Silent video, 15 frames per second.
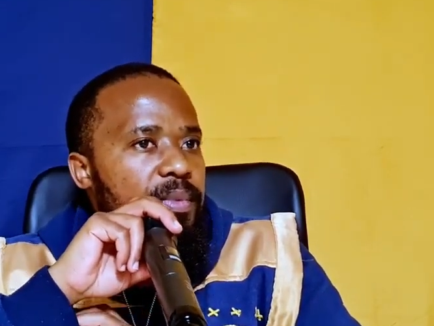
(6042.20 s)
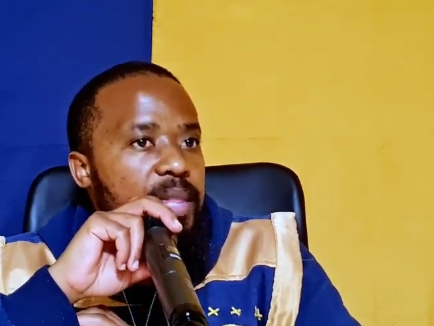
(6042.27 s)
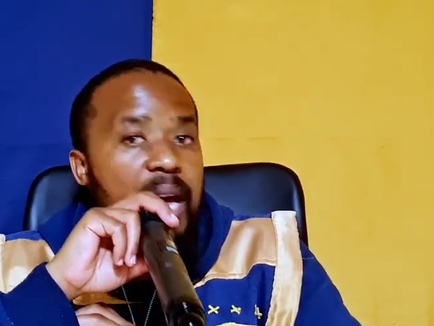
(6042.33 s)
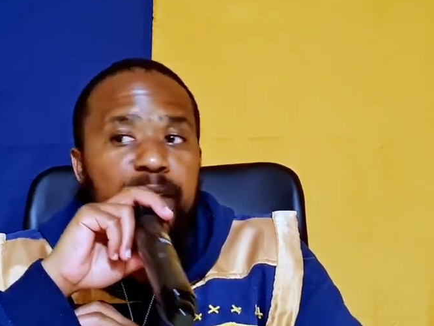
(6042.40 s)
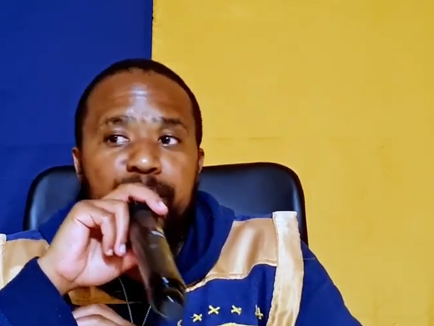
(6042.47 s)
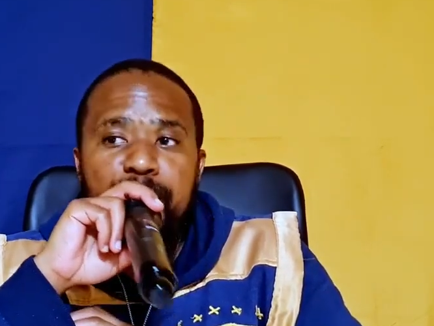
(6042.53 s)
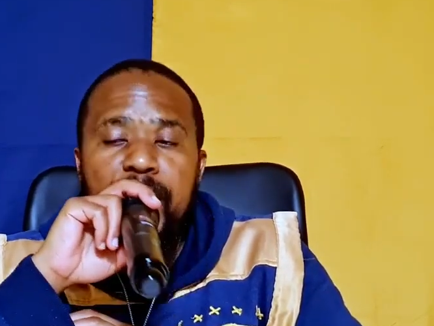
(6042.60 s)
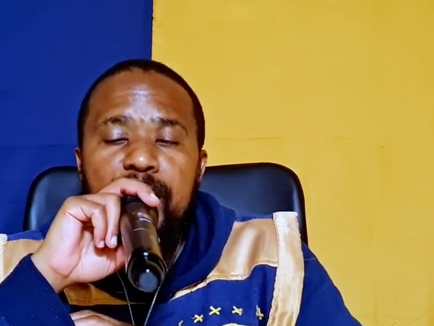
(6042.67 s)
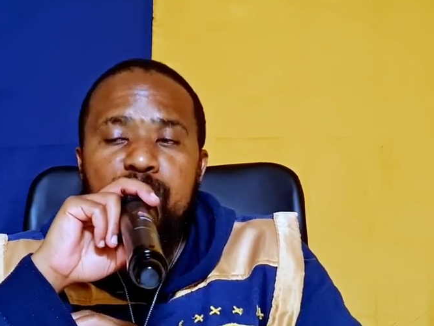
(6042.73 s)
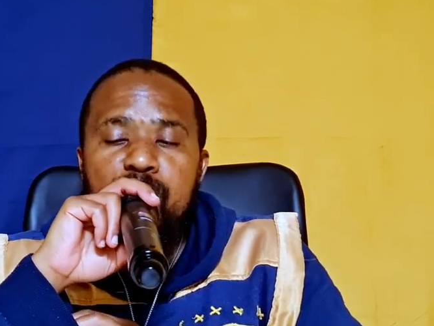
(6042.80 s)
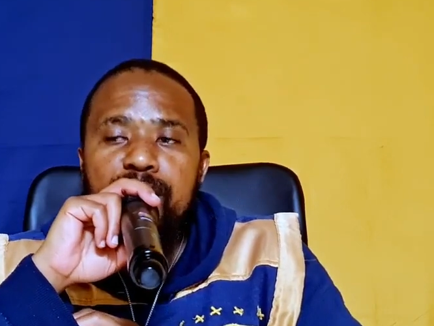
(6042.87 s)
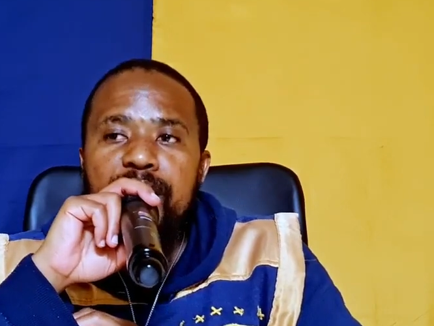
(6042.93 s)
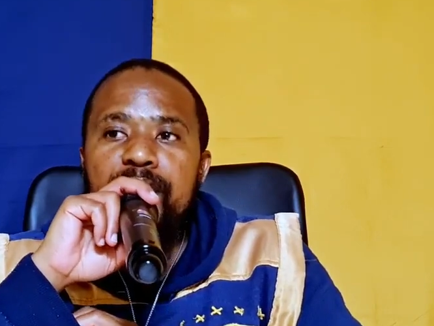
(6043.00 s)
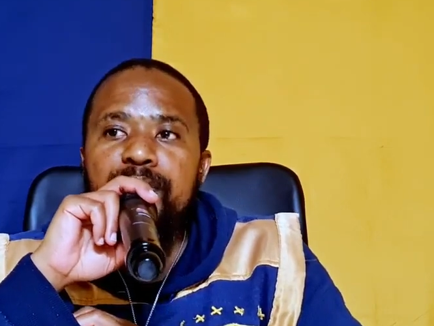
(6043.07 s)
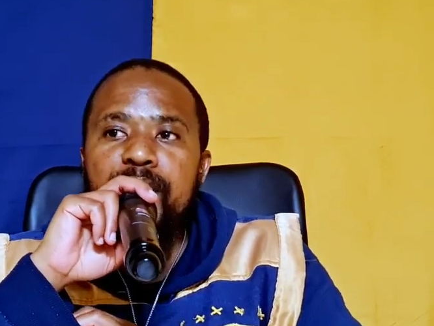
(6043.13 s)
That
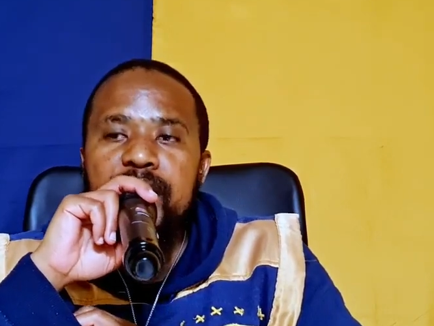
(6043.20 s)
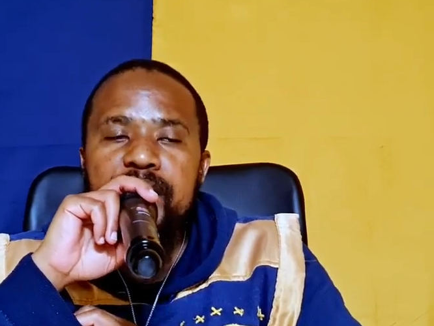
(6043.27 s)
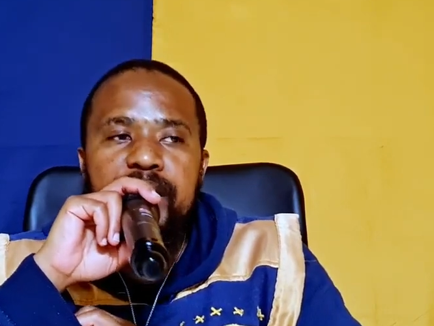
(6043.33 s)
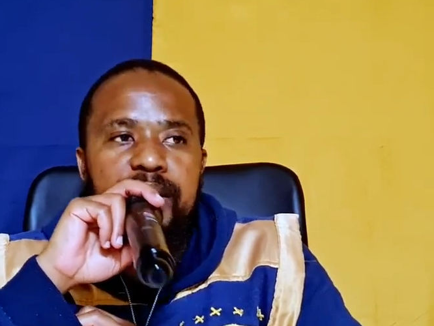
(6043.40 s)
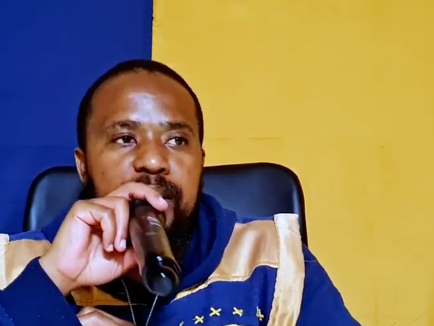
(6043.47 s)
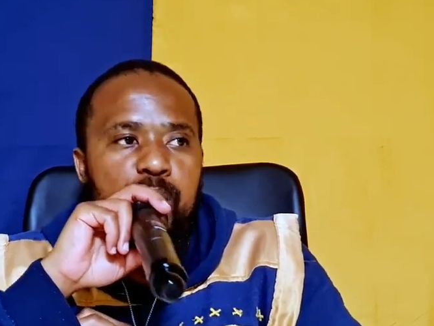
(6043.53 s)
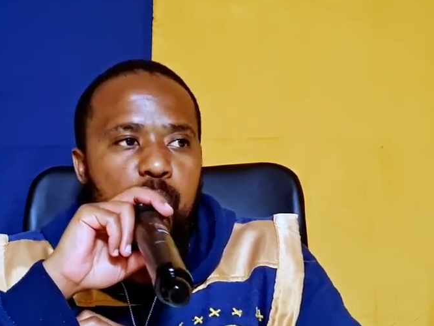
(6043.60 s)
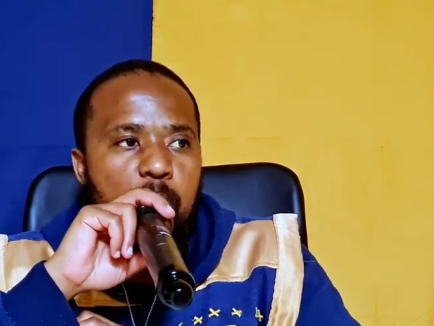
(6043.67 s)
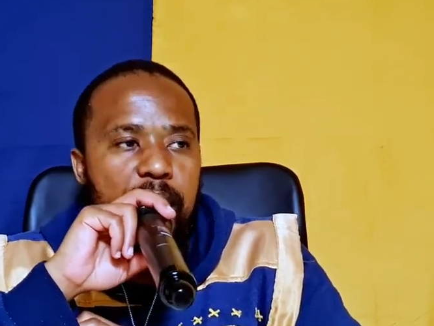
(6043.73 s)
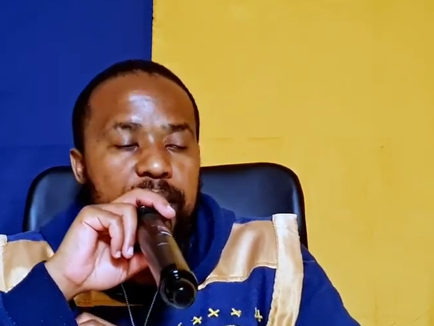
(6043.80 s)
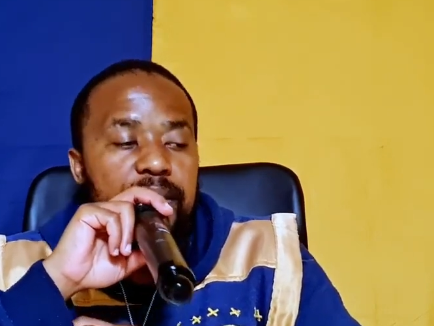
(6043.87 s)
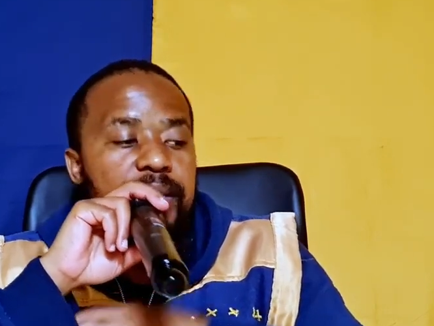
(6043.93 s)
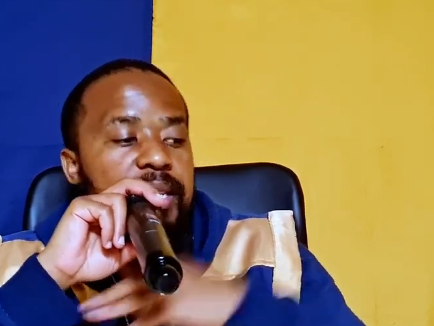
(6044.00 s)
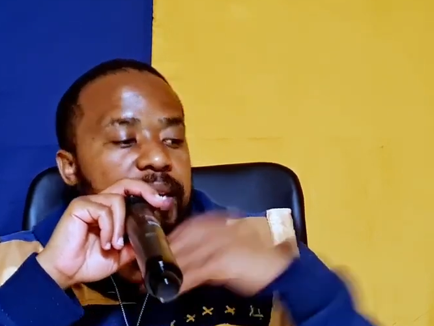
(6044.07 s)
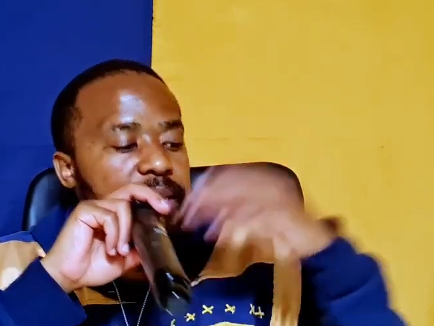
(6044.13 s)
fairness of adversity is
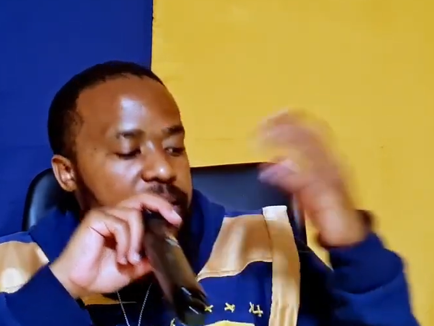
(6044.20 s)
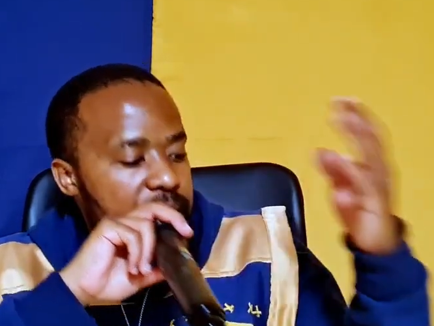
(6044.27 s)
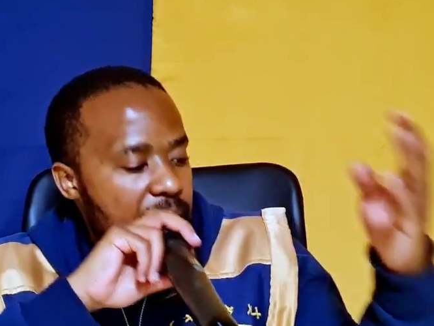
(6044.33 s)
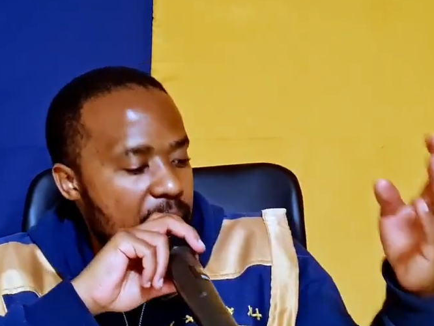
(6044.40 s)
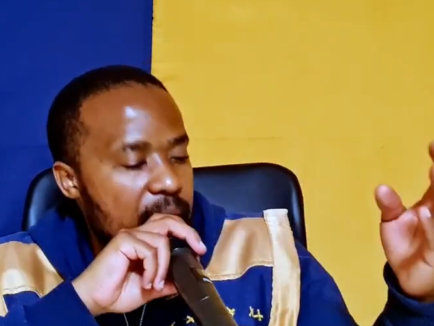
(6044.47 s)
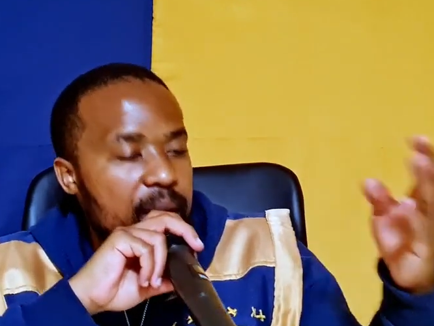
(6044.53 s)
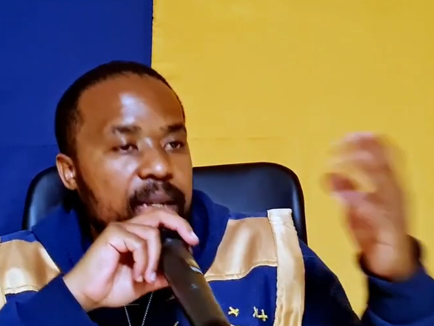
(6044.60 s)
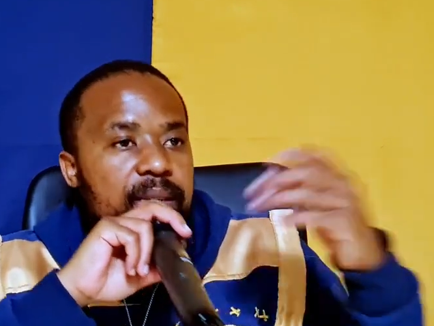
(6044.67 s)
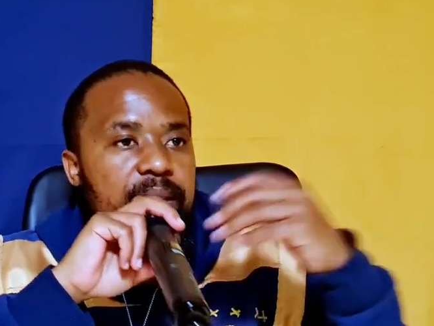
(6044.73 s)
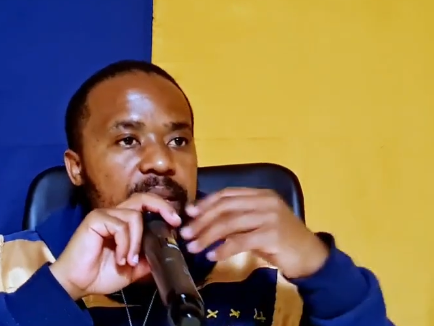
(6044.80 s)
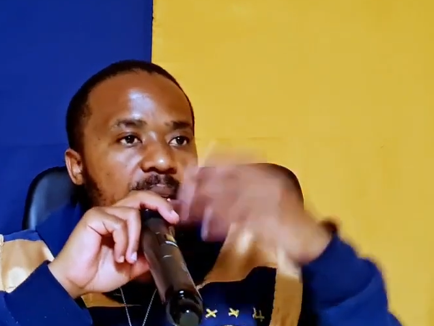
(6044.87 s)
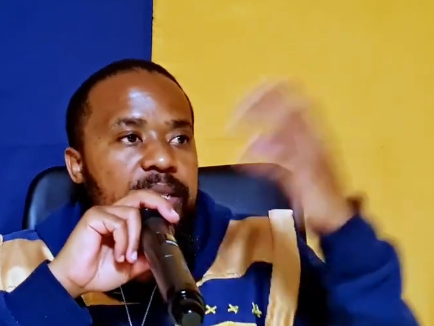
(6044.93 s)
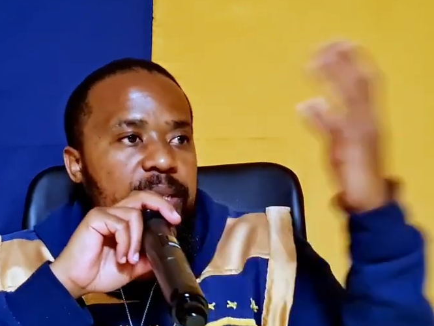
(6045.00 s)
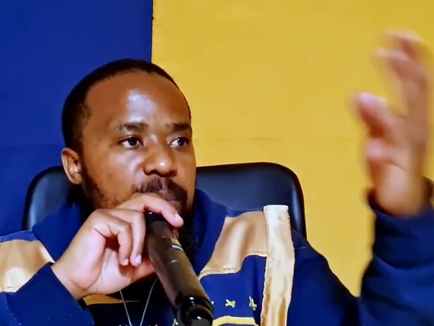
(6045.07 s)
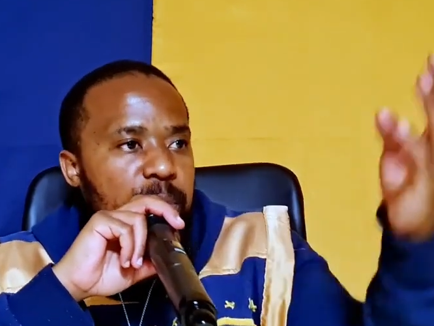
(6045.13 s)
what? The trials,
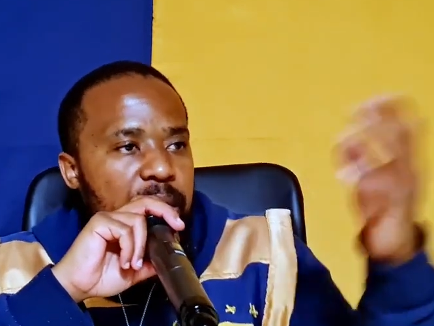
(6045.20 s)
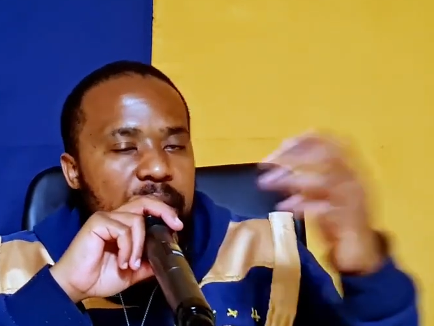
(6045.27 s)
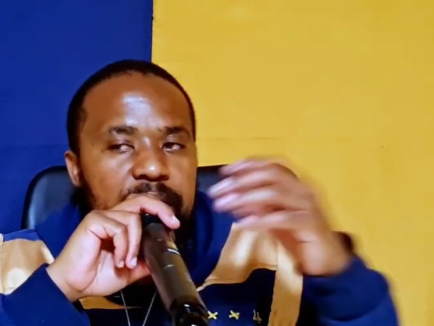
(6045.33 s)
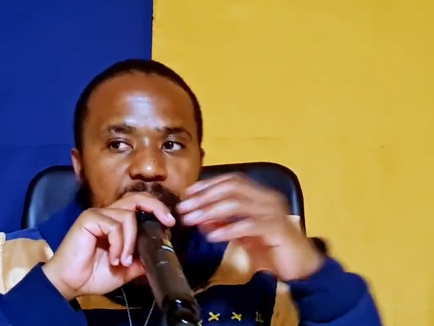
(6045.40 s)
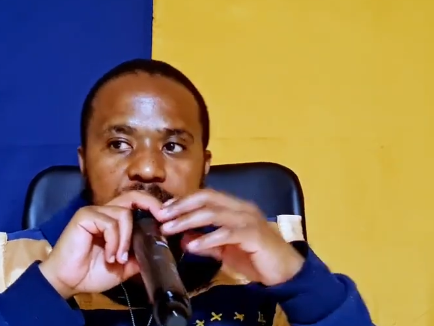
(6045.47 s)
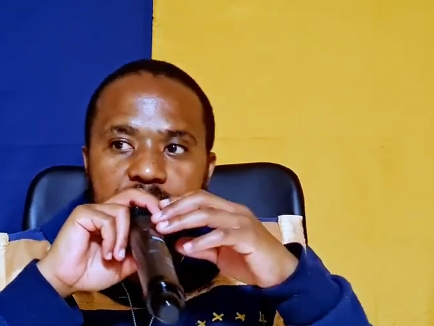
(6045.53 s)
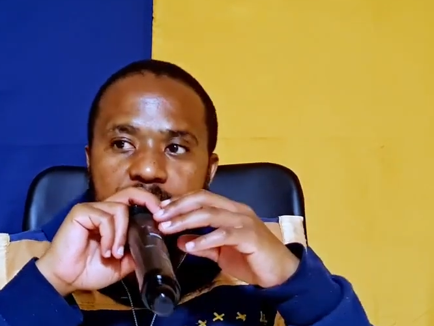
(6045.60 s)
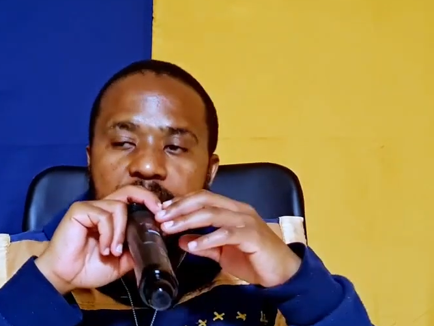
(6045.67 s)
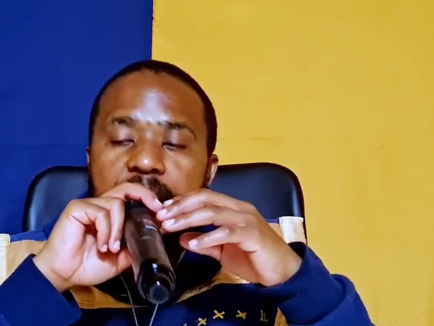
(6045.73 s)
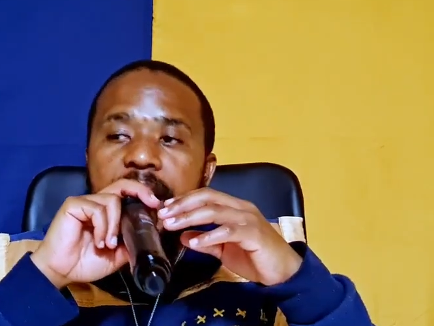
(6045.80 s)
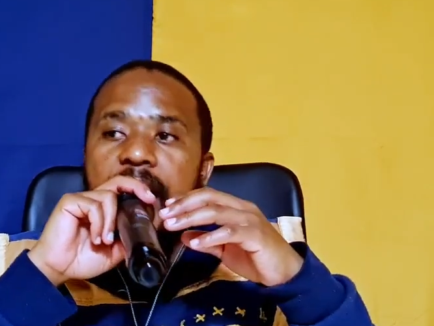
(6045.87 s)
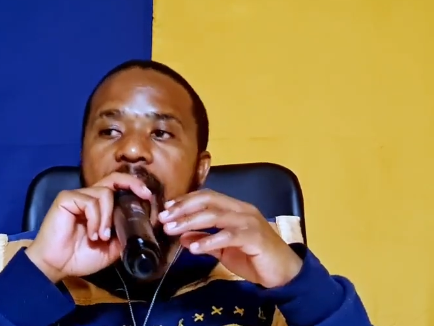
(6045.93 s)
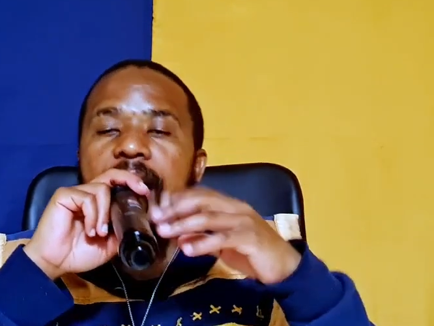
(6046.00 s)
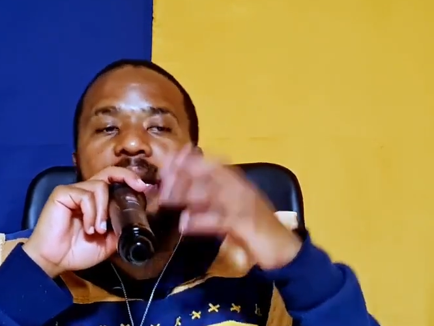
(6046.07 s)
the tribulation.